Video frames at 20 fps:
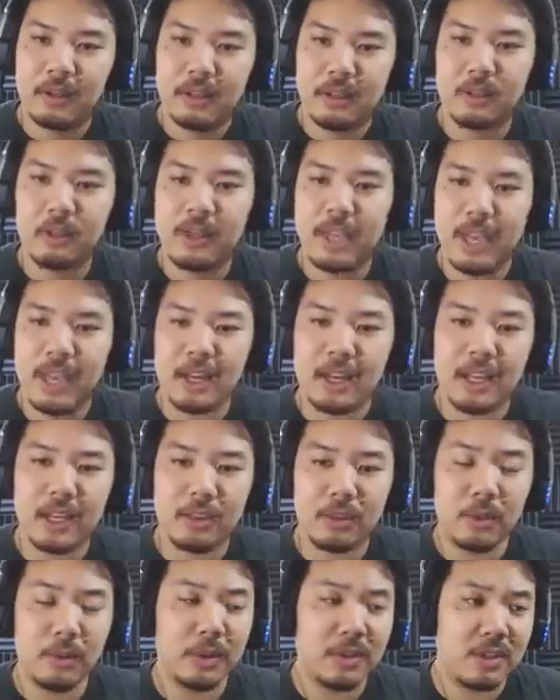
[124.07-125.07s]
You can
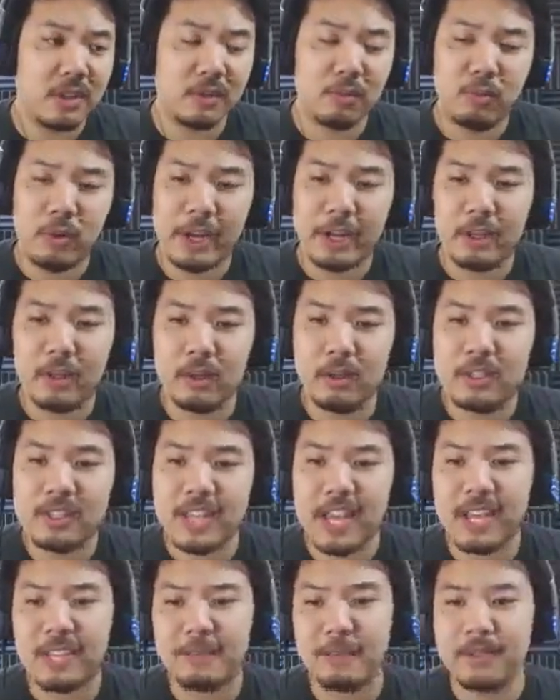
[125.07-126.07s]
get through with just regular
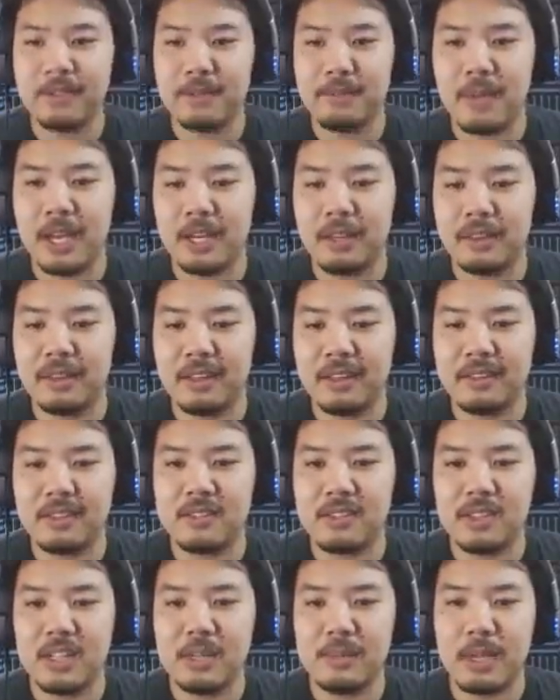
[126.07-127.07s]
attacks, but to make
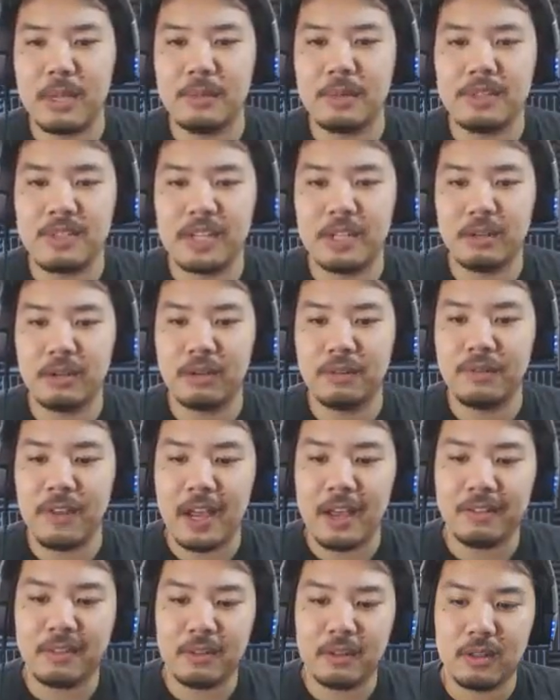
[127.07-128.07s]
this team in particular
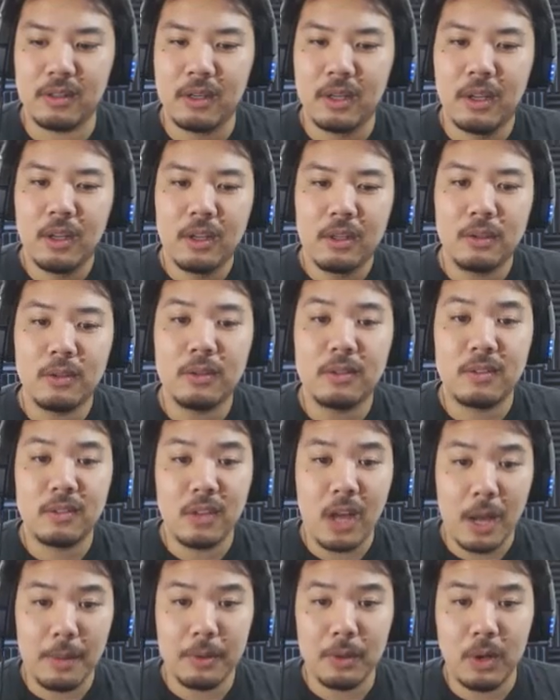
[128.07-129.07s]
faster,
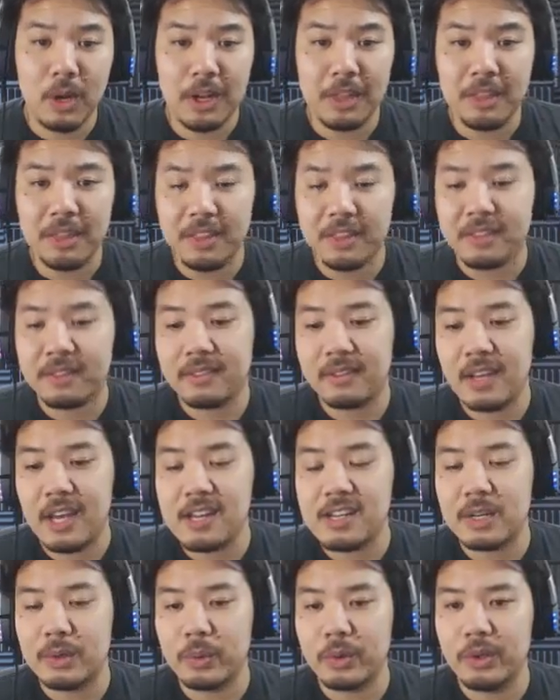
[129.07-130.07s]
use Sabo on this
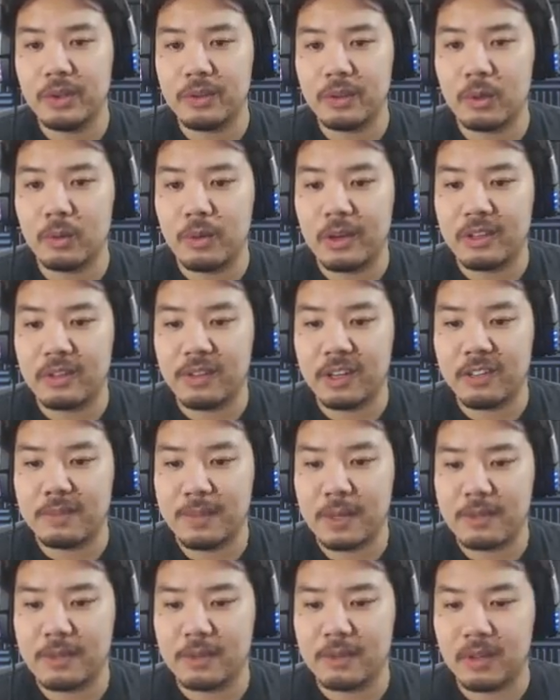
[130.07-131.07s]
stage, and we're using the rest of our
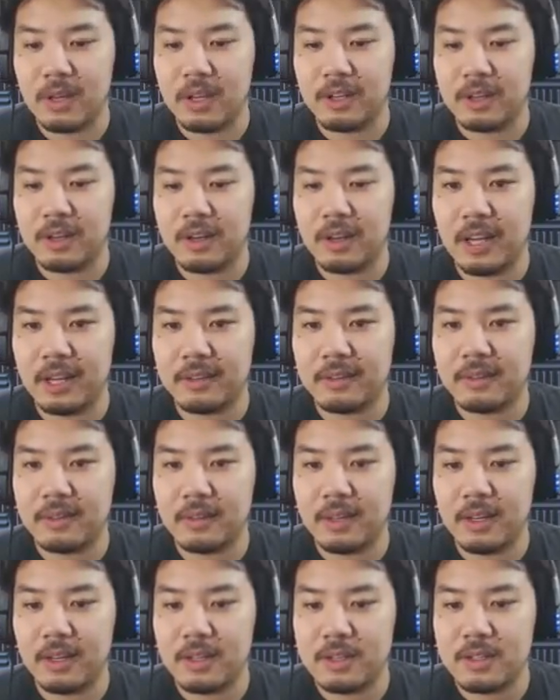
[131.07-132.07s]
specials on the next
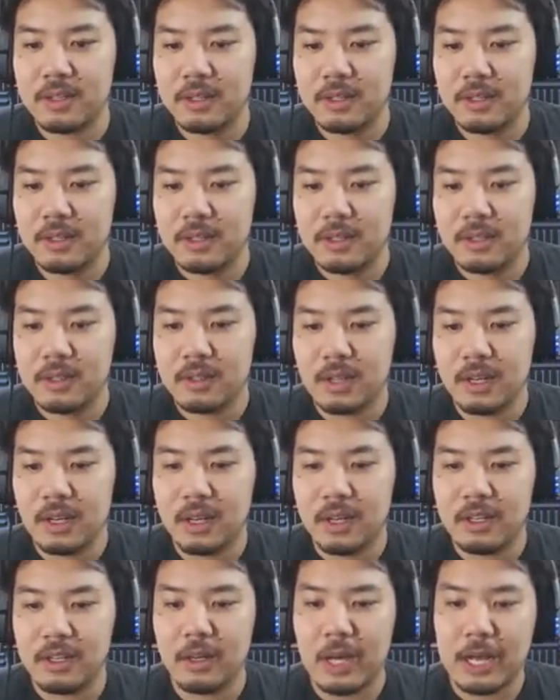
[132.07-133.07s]
stage.
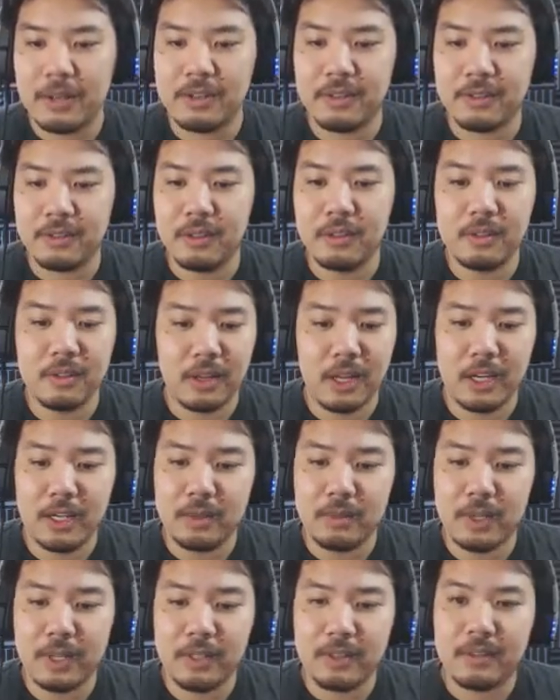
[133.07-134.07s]
Uh, you know, I'll just use it
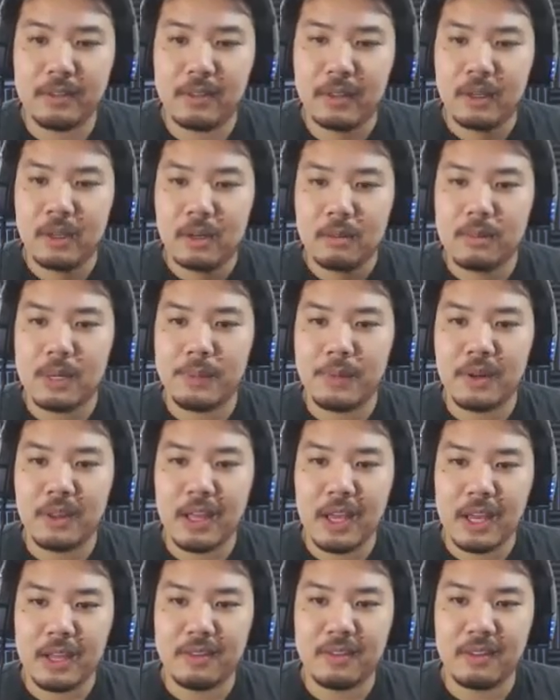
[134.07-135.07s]
anyways. Remember
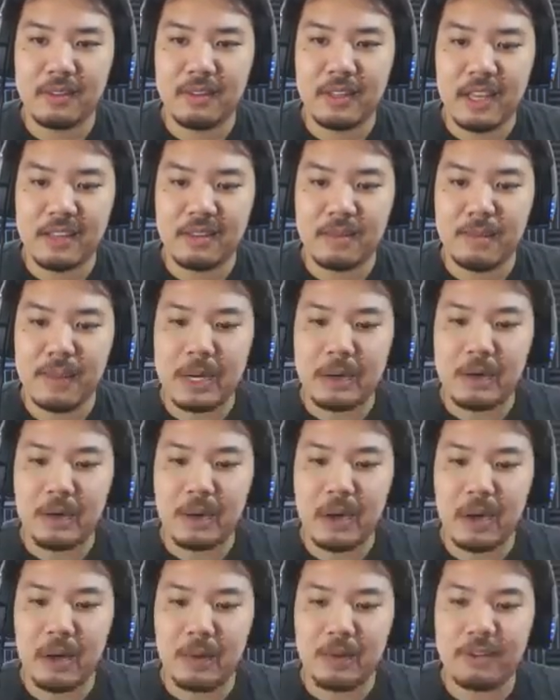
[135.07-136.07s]
that since he has the
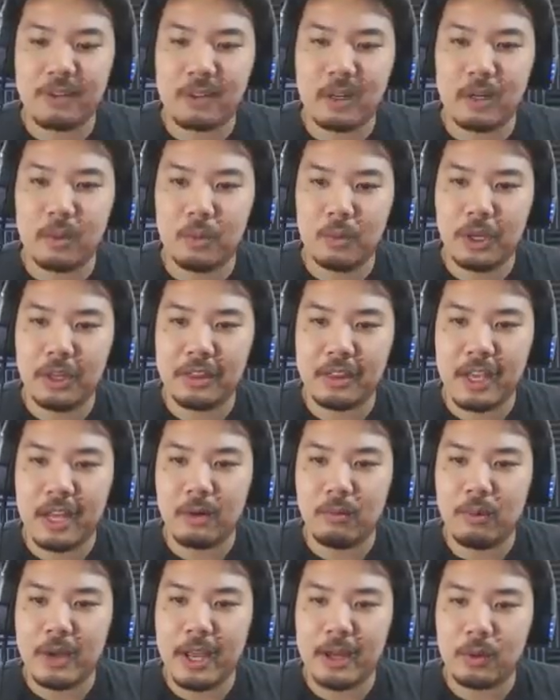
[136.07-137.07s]
barrier, always start with
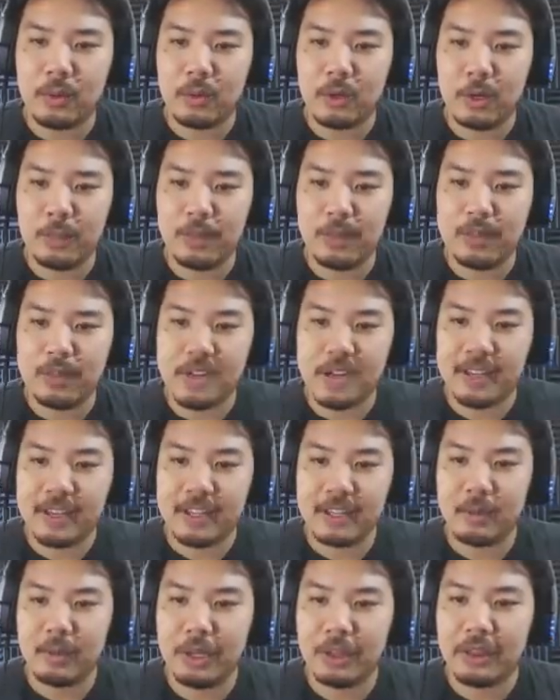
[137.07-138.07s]
a red orb.
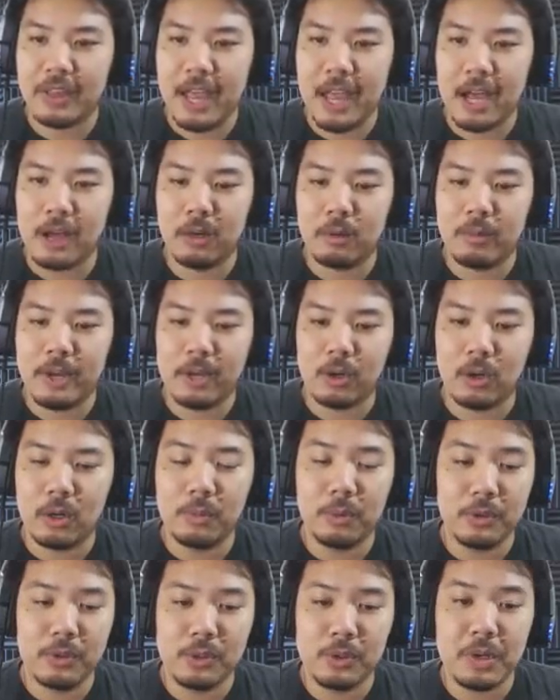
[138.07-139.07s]
Attacking without a red
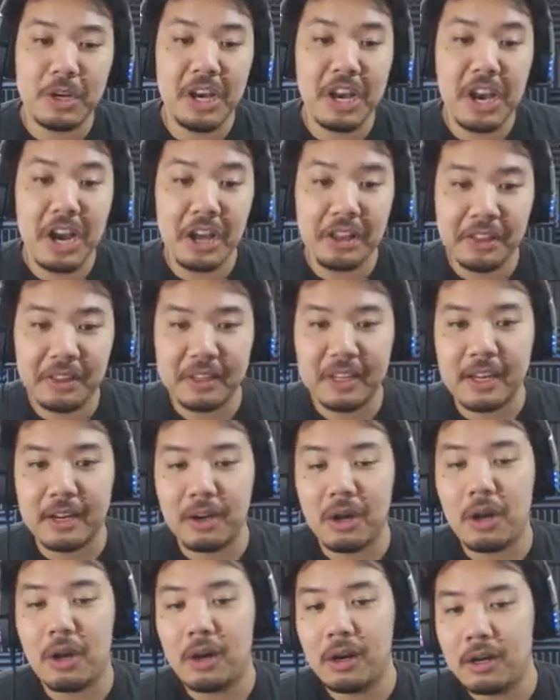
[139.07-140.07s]
orb will do nothing
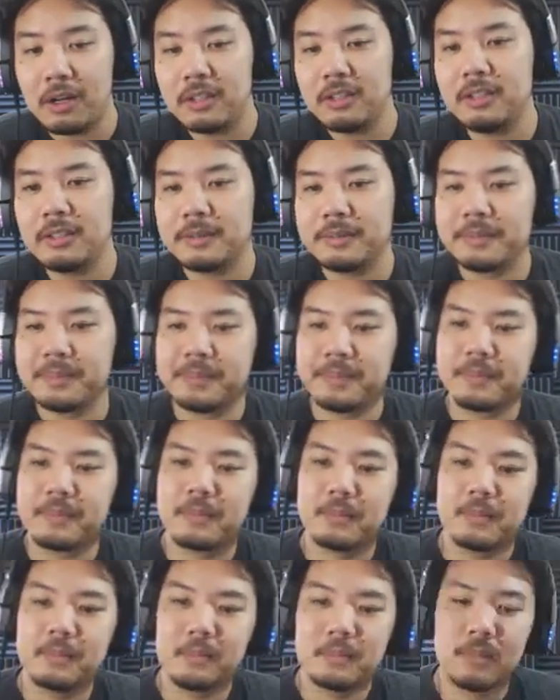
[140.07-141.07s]
at all,
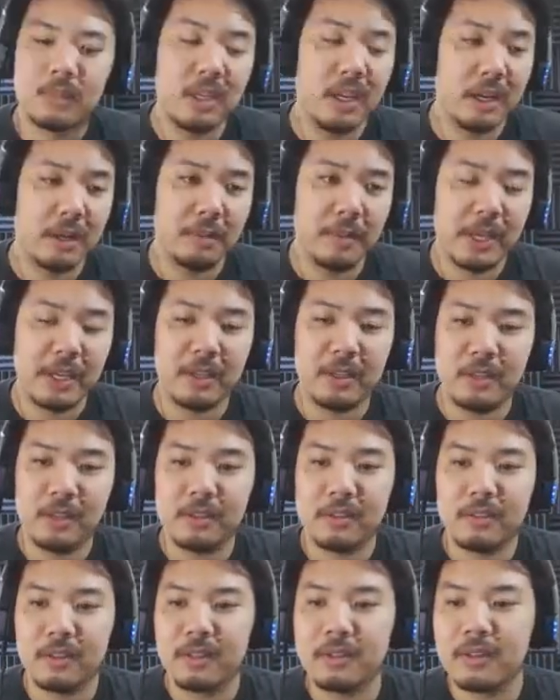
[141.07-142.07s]
and it'll make it
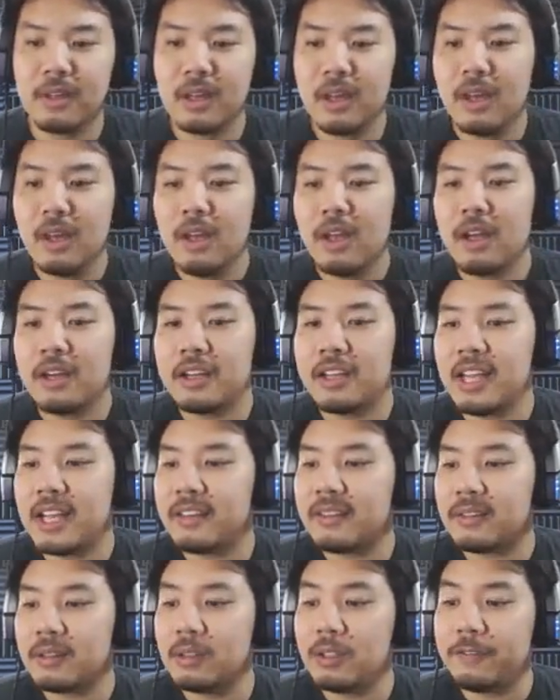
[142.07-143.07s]
useless.
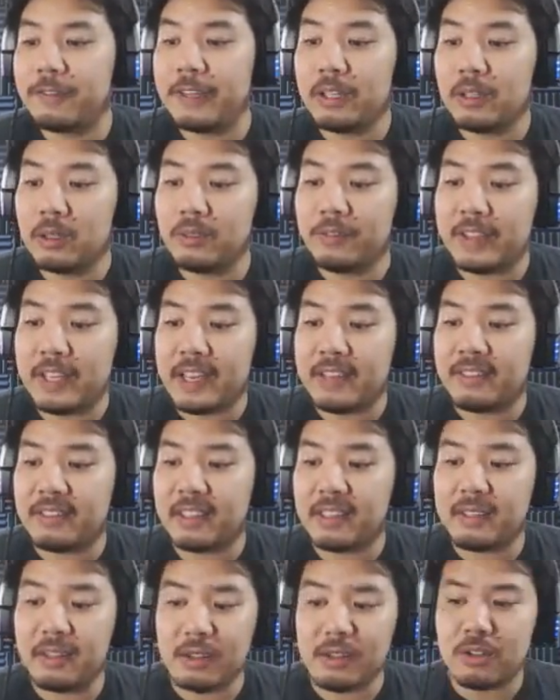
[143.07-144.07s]
Against Luffy, Luffy has
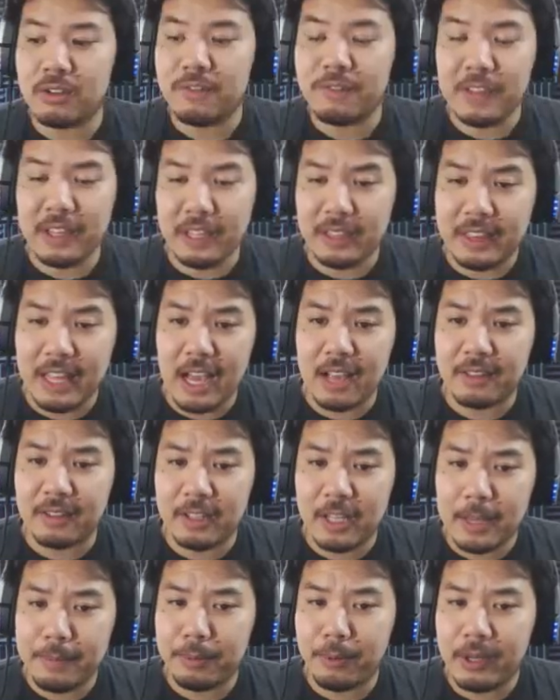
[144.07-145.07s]
six hundred fifty
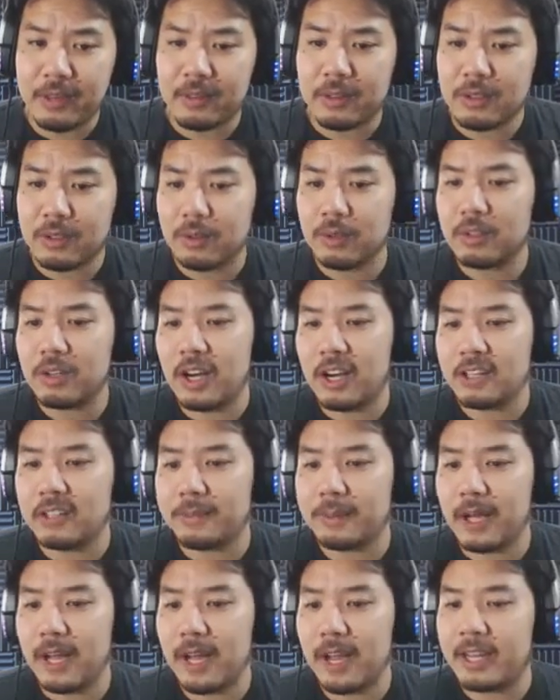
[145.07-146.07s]
thousand hit points. The
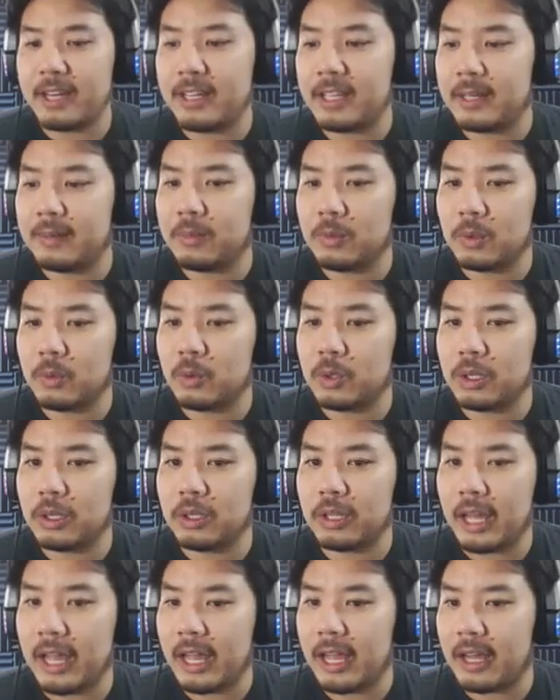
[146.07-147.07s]
Dugongs behind him
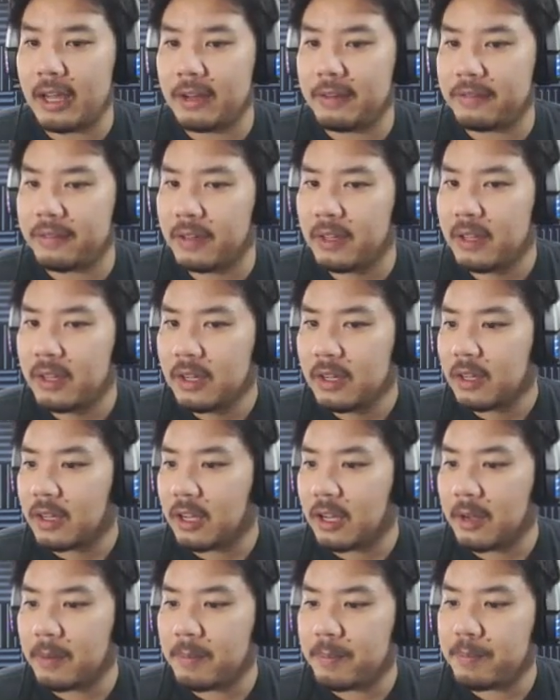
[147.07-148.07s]
will have
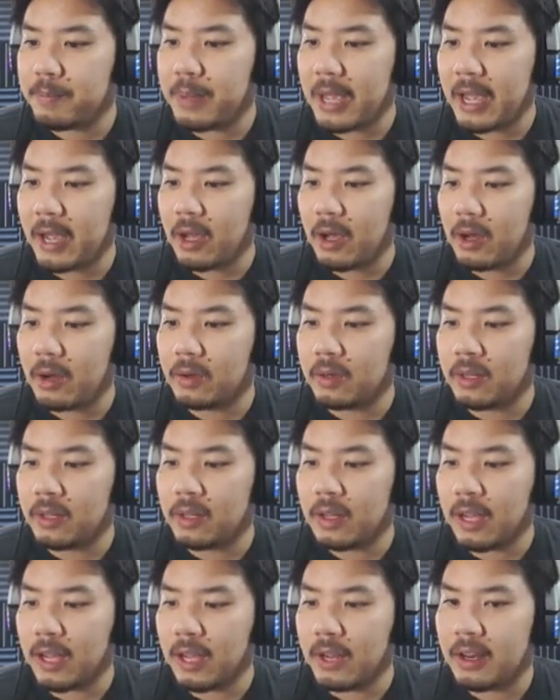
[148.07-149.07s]
about
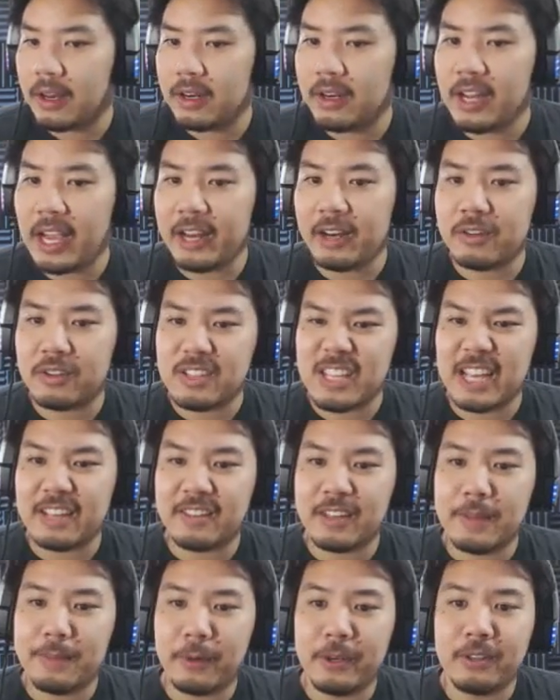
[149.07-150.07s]
uh, nine hundred
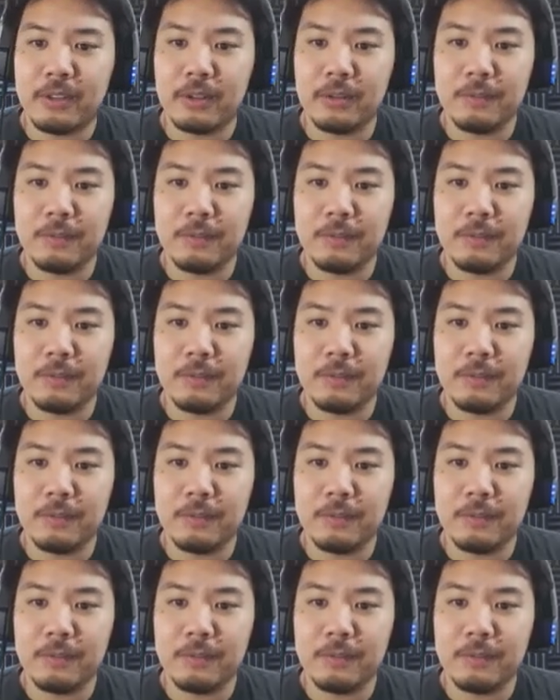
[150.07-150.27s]
thousand hit points.